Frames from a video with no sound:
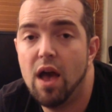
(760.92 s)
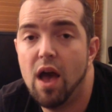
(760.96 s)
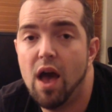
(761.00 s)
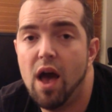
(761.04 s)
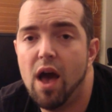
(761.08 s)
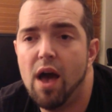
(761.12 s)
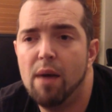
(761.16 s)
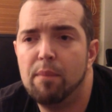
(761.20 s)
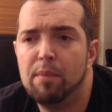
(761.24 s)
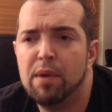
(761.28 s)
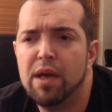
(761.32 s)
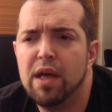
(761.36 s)

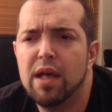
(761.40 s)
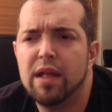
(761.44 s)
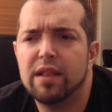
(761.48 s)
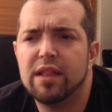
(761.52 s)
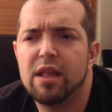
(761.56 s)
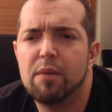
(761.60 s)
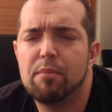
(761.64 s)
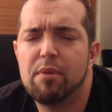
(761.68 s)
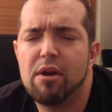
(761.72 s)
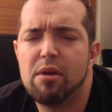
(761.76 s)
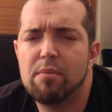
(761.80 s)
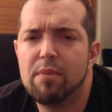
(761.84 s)
Now
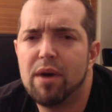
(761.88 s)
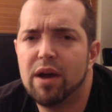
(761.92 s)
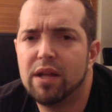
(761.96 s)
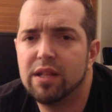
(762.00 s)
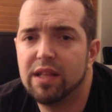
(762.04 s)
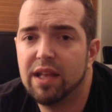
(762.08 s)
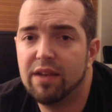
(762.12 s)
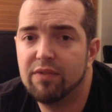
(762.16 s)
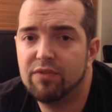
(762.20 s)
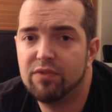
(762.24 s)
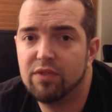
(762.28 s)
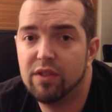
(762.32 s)
bear in
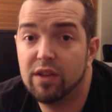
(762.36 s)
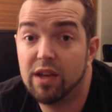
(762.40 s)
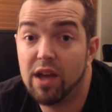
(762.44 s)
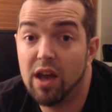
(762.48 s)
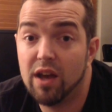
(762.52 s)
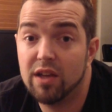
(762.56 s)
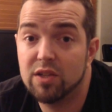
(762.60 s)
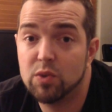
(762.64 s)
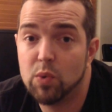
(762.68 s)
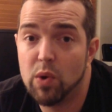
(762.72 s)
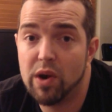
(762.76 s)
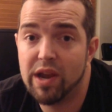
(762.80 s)
mind, if the
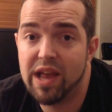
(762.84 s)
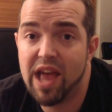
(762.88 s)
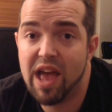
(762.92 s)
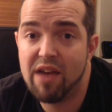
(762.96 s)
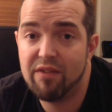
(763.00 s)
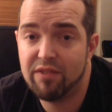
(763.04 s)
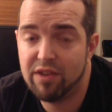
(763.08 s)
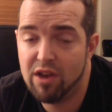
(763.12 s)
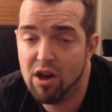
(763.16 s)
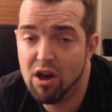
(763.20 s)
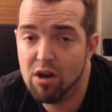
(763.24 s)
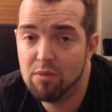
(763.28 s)
guy's wearing
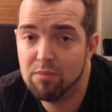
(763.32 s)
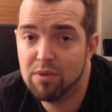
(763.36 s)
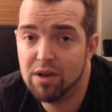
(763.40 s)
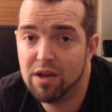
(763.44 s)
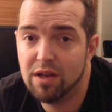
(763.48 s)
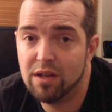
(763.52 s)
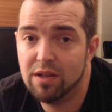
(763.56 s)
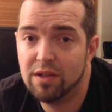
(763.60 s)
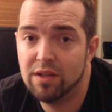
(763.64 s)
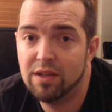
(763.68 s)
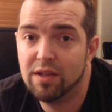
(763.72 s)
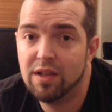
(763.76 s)
heavy
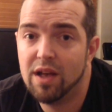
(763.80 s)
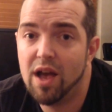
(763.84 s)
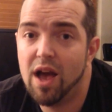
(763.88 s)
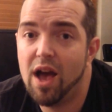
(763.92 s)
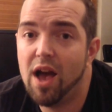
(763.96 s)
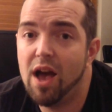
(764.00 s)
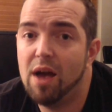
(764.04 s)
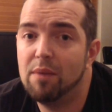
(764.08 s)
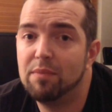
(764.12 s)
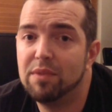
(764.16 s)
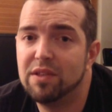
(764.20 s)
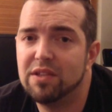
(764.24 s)
armour,
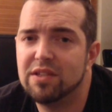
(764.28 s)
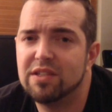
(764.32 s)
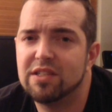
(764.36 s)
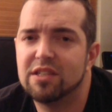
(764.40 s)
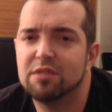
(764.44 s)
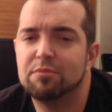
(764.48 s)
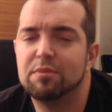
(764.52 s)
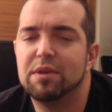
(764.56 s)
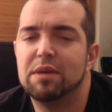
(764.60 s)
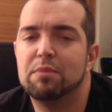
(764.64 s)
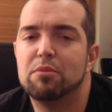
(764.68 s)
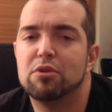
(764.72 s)
this is
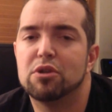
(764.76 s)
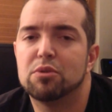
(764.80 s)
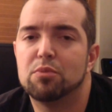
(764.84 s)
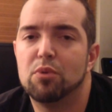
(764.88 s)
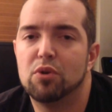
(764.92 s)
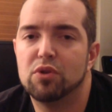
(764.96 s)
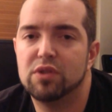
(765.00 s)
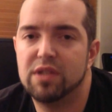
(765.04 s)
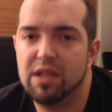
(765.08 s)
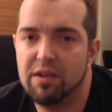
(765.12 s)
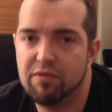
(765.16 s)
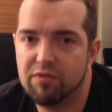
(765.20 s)
going to be much
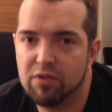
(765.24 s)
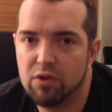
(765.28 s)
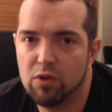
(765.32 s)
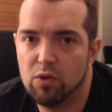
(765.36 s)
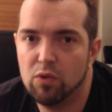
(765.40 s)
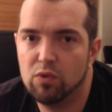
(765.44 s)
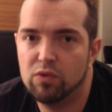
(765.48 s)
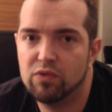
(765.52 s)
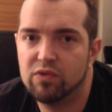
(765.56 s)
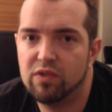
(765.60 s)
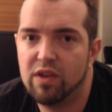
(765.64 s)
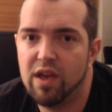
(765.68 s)
more
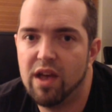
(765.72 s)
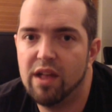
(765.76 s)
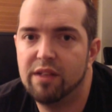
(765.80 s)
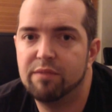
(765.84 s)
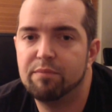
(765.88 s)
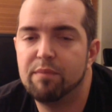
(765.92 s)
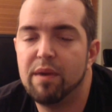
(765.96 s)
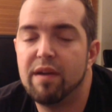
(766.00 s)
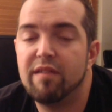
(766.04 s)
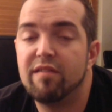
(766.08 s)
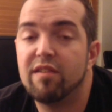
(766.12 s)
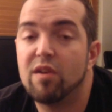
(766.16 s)
difficult
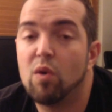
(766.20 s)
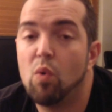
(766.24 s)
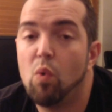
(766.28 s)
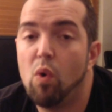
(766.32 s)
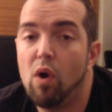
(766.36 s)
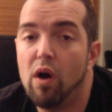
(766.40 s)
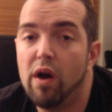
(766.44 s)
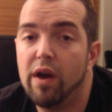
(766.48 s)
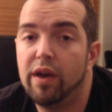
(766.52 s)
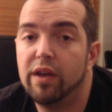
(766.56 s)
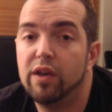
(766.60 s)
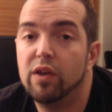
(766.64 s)
and may
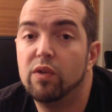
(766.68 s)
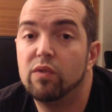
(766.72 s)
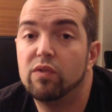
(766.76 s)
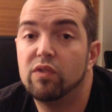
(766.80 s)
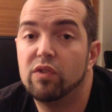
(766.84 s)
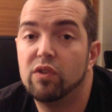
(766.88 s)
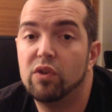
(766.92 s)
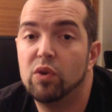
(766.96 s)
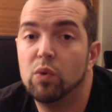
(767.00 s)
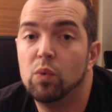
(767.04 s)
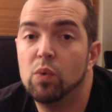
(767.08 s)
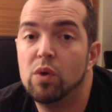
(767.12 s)
require you
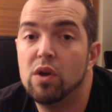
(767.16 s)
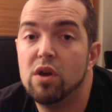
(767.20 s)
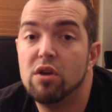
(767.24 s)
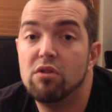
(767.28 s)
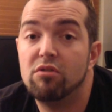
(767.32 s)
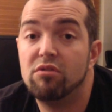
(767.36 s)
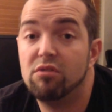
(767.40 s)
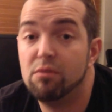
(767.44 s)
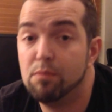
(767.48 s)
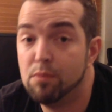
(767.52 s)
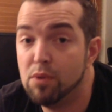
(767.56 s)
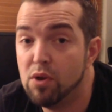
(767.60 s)
to
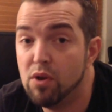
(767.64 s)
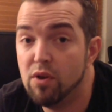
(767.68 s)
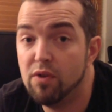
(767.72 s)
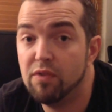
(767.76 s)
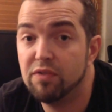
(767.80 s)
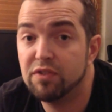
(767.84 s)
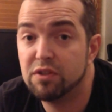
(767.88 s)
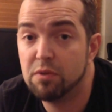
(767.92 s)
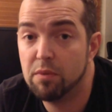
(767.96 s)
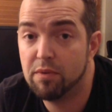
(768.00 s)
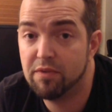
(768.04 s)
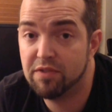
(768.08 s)

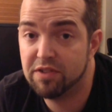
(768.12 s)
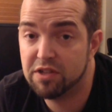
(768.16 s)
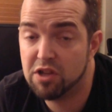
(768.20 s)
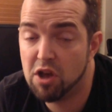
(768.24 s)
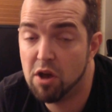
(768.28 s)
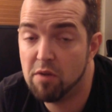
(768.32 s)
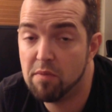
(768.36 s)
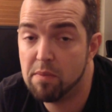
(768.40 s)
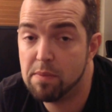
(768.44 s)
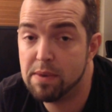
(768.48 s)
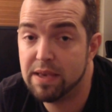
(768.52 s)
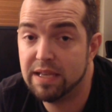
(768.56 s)
remove some of his
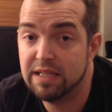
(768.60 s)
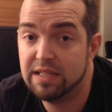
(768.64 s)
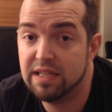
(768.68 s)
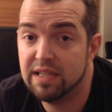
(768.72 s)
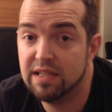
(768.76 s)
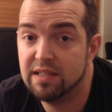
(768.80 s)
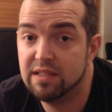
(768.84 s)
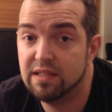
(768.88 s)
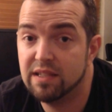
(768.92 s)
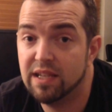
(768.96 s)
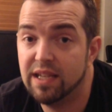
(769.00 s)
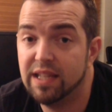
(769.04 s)
armour
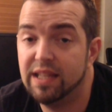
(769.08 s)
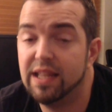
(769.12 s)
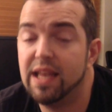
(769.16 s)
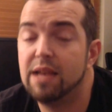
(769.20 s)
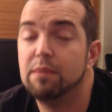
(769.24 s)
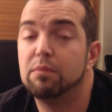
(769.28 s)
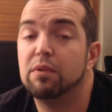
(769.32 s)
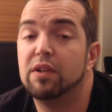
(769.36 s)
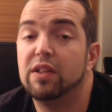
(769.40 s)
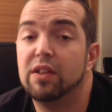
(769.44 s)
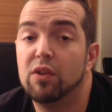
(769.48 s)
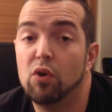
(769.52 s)
pieces
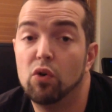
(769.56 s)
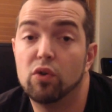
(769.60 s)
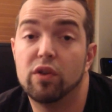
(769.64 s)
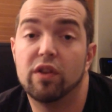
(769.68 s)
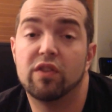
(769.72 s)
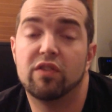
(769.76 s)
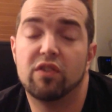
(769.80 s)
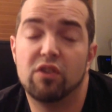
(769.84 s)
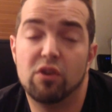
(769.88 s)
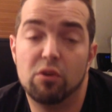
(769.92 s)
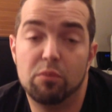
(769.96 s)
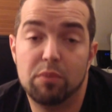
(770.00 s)
in
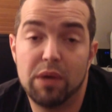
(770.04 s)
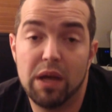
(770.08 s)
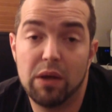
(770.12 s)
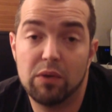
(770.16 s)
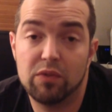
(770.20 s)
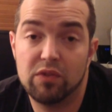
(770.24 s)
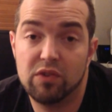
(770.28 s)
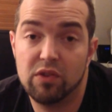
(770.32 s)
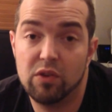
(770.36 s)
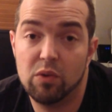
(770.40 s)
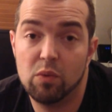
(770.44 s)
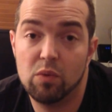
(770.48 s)
order to be
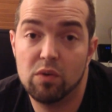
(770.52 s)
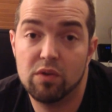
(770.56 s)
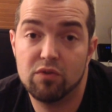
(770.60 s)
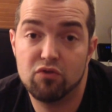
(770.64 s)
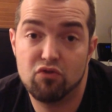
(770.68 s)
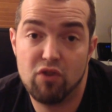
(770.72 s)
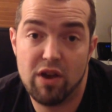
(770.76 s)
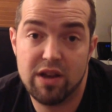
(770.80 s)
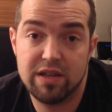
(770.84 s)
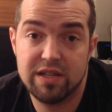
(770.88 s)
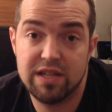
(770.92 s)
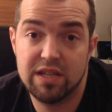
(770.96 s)
able to
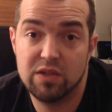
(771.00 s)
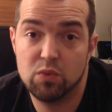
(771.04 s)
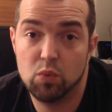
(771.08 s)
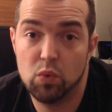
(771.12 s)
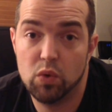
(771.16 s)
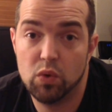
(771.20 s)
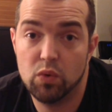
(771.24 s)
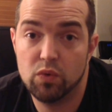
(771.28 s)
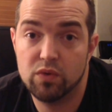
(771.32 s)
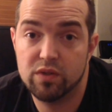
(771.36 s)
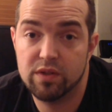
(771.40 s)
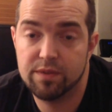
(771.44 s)
dress his
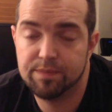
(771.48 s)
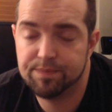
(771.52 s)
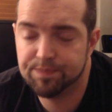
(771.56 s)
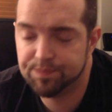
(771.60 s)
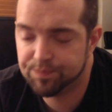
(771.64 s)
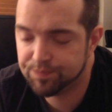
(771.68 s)
wounds.